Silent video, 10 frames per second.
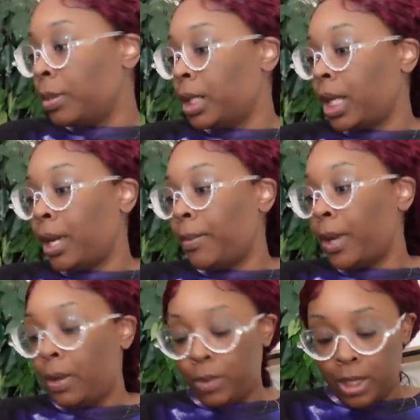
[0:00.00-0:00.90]
Month
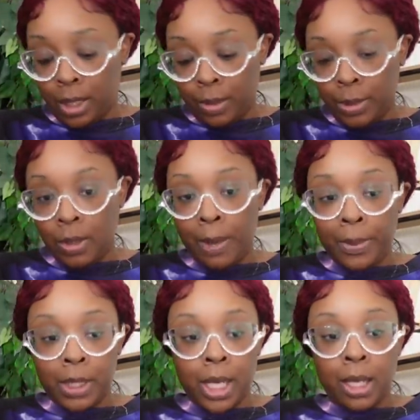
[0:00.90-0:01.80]
campaign with them. So I
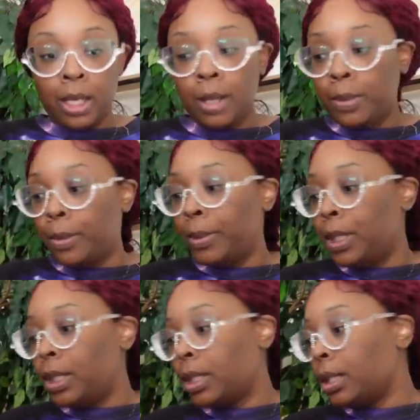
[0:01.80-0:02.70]
picked out a couple of
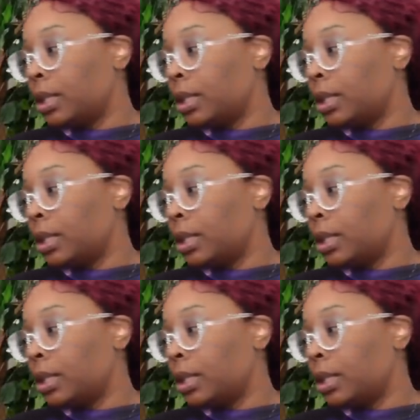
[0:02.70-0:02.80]
pieces,